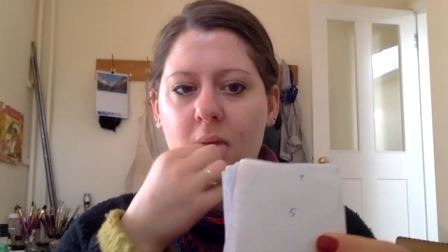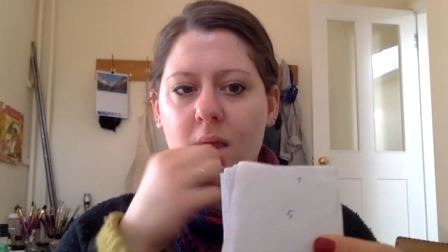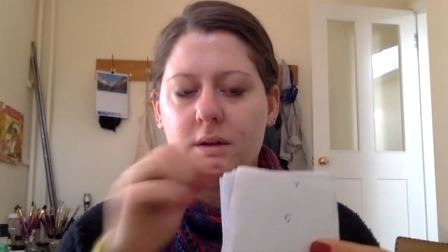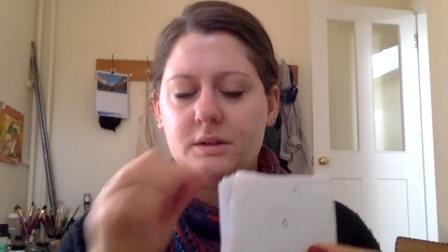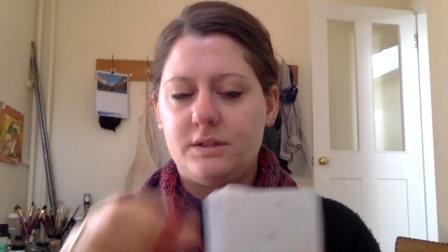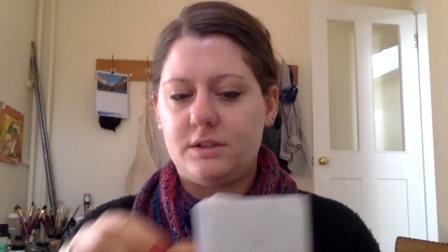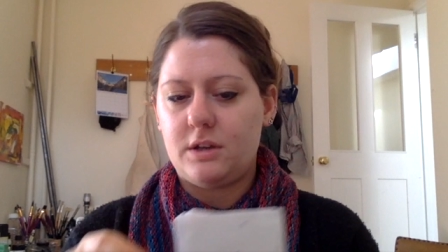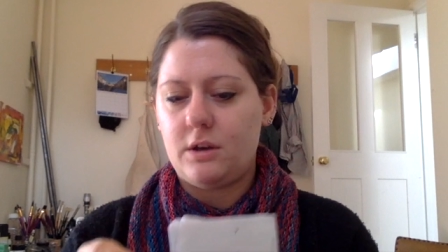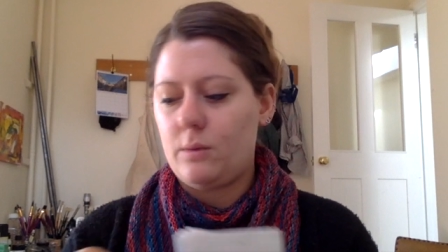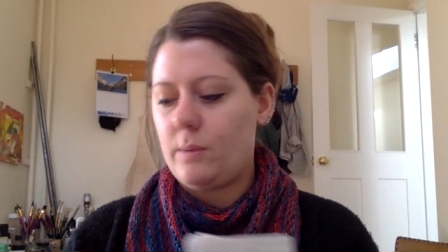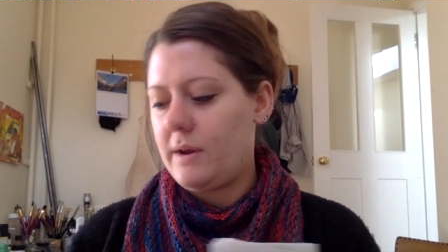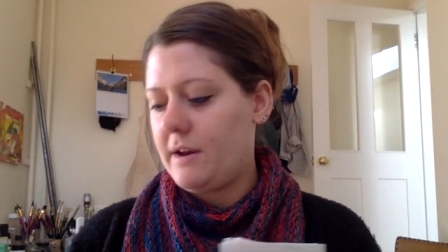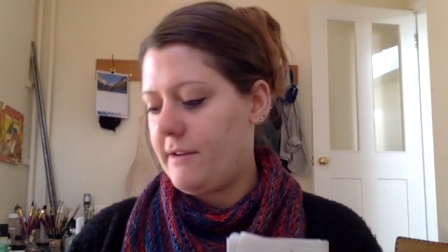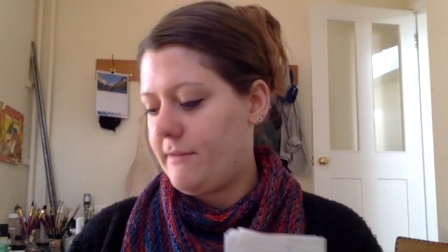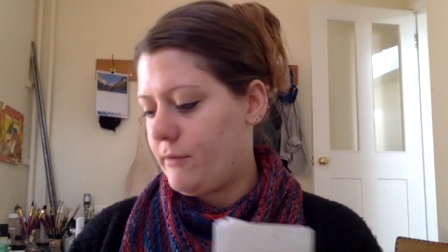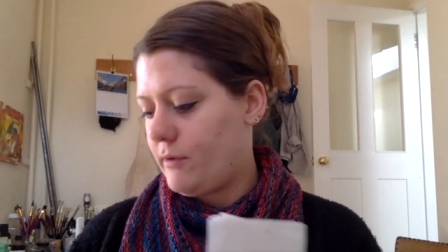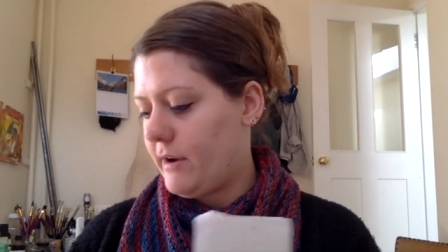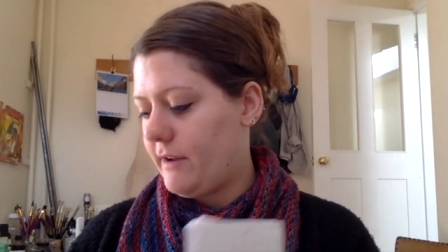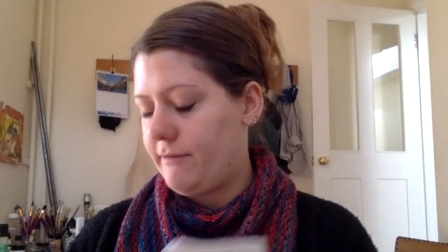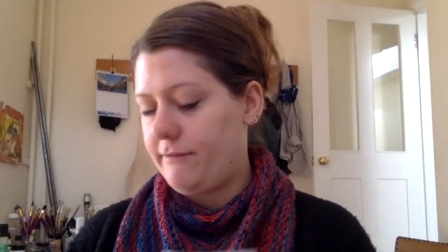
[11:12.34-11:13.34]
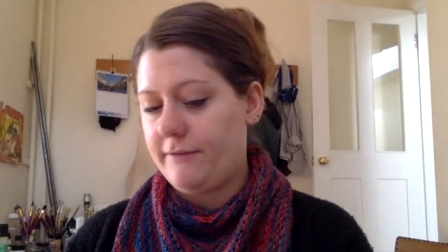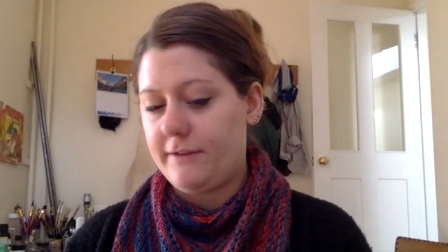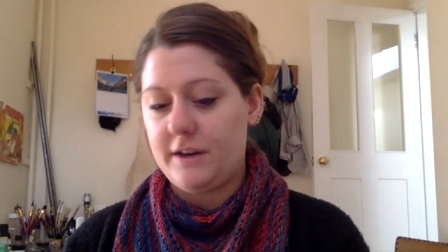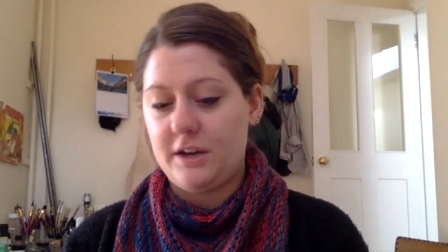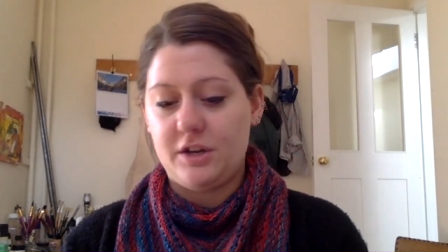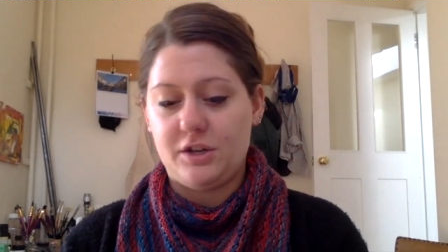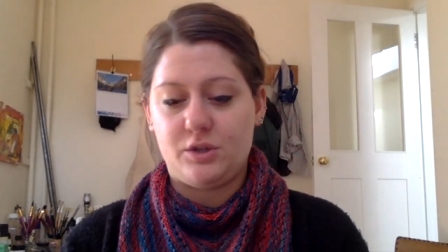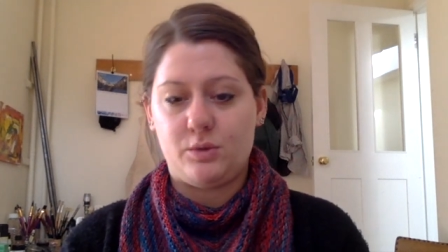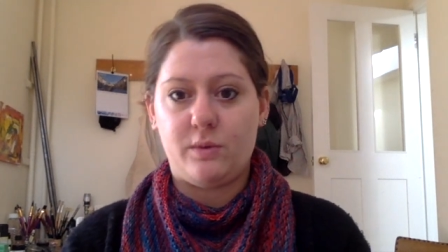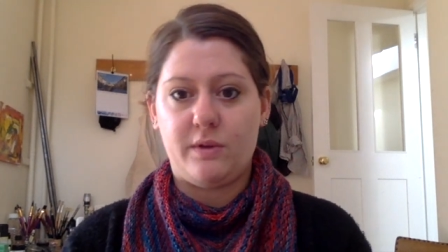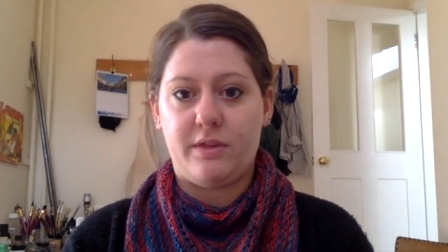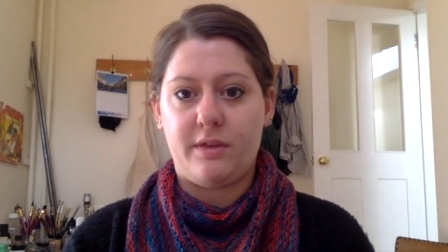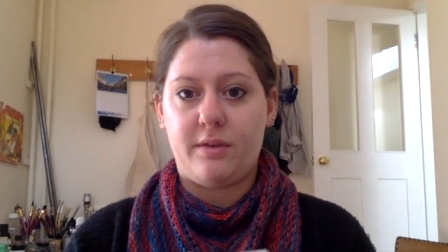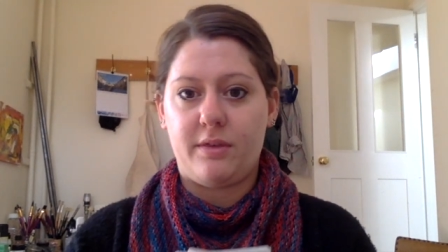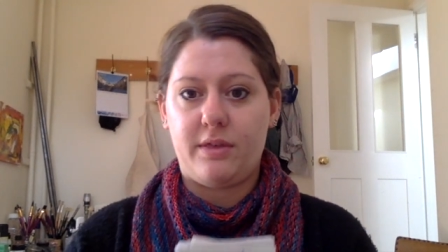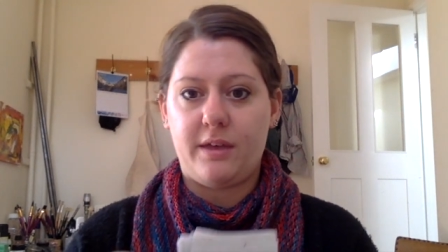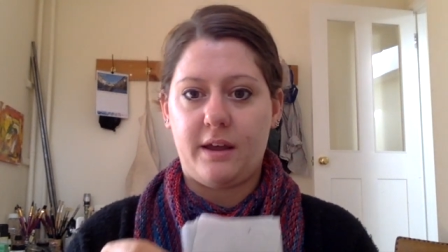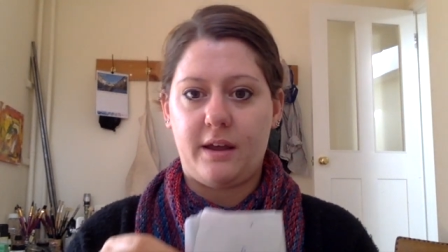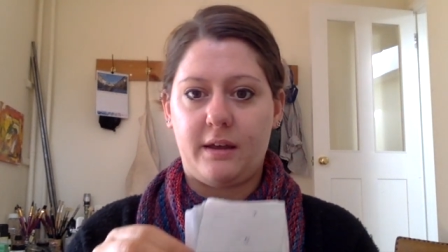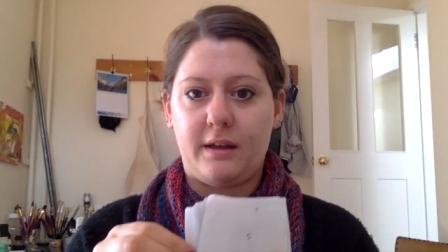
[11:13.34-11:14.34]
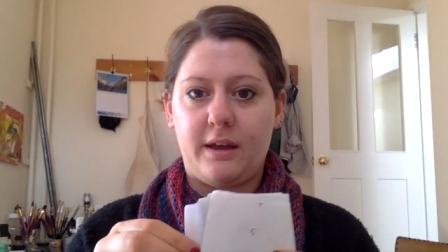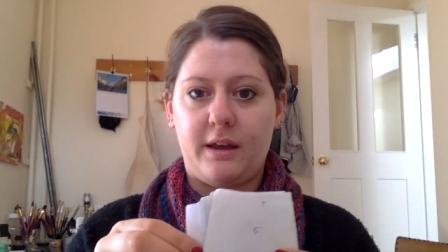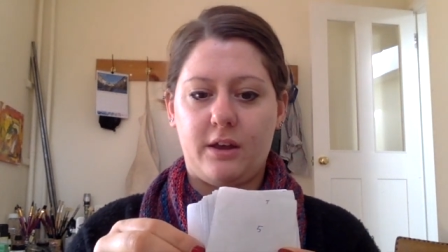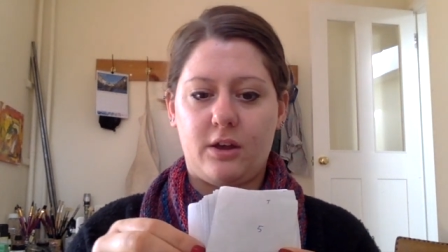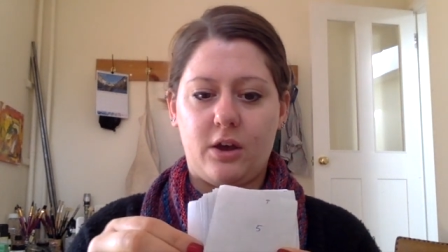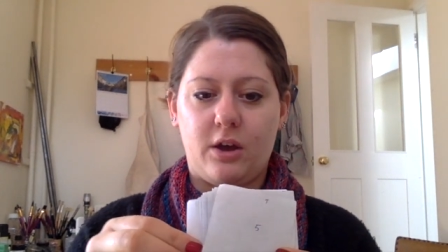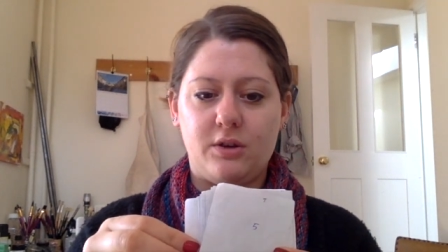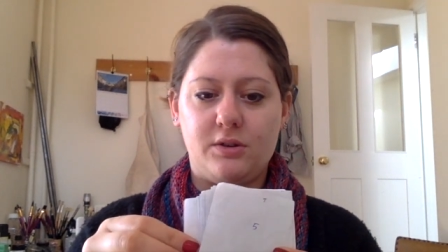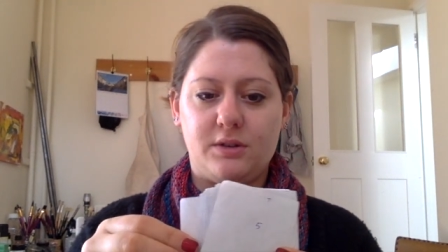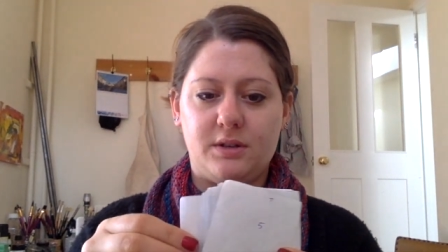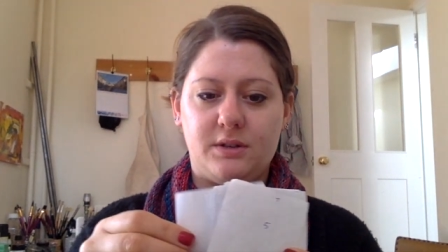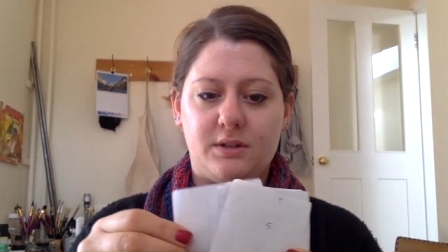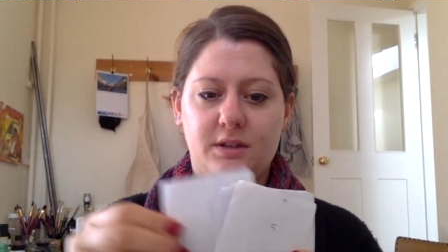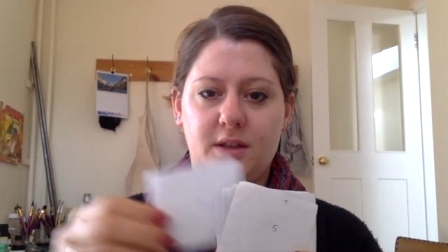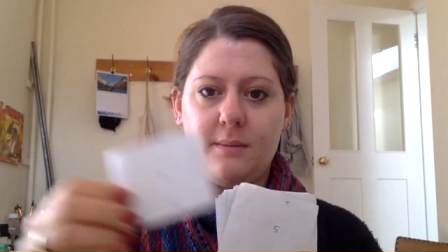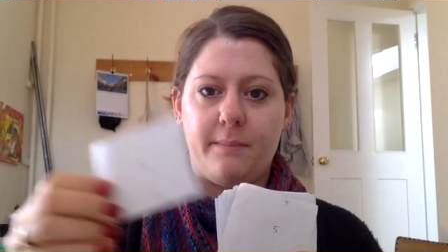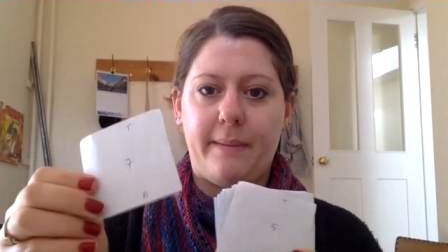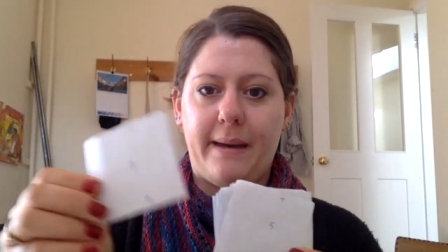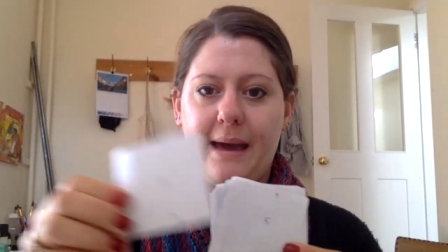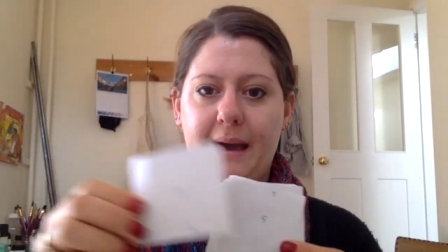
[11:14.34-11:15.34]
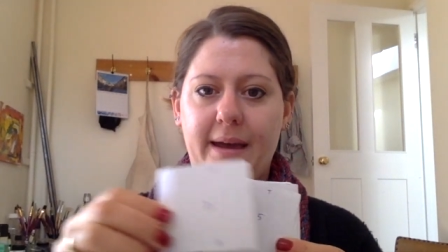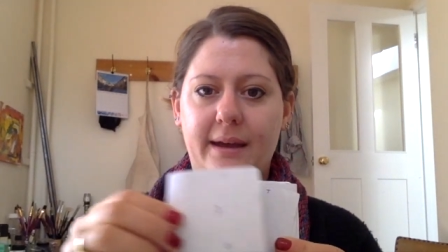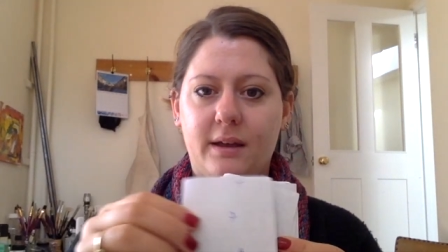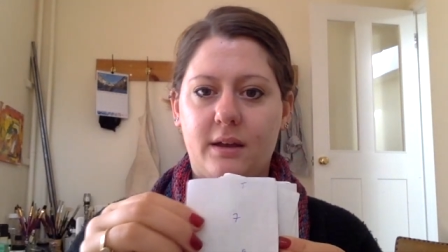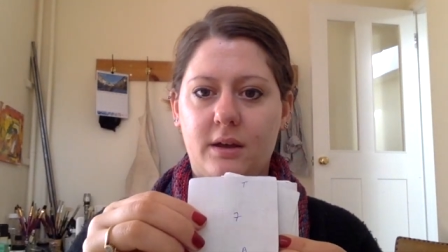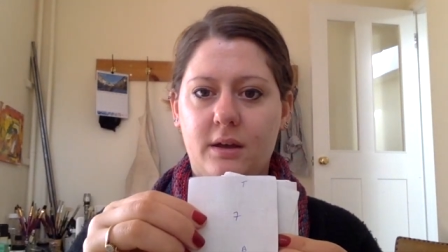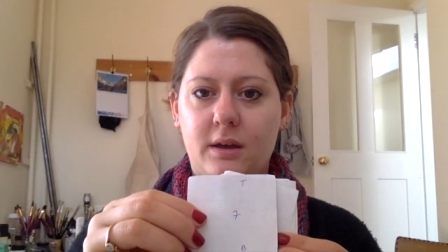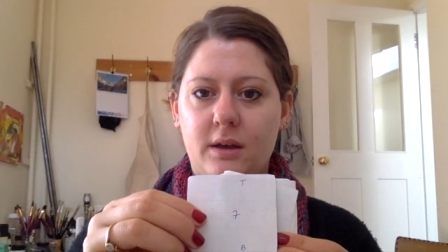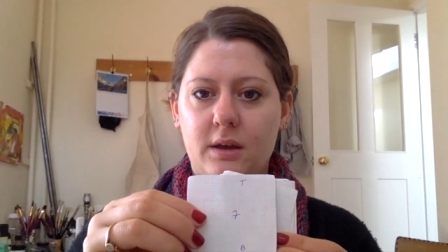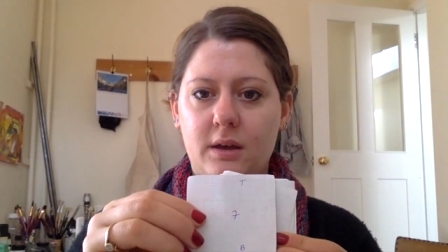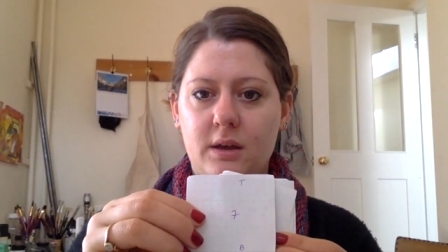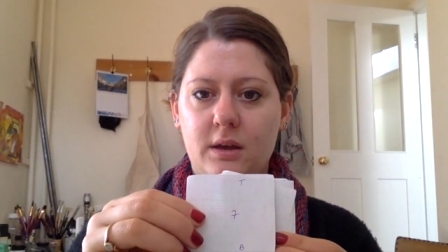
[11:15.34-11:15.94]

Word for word: So whenever I finish with the thing, it goes onto the back.